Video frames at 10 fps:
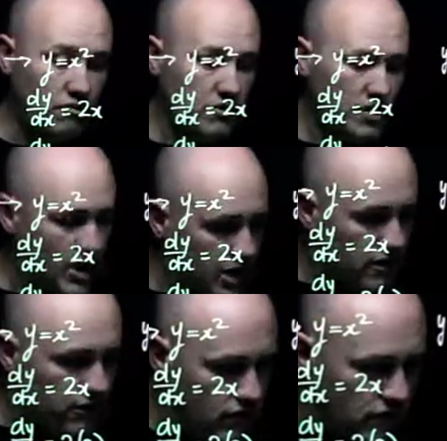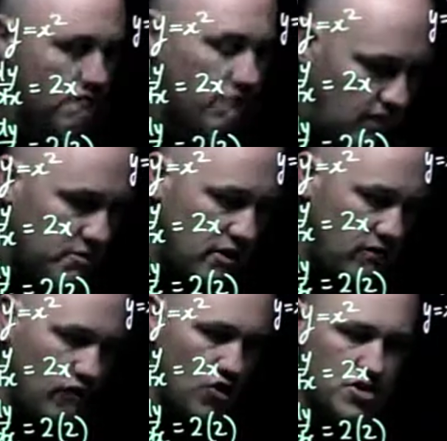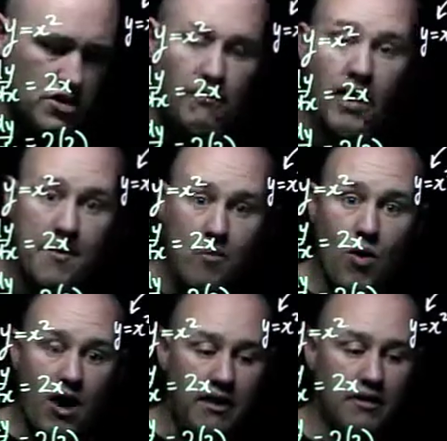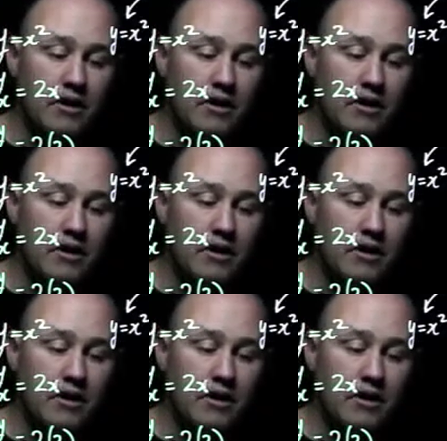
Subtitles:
the negative flipped over version of m1.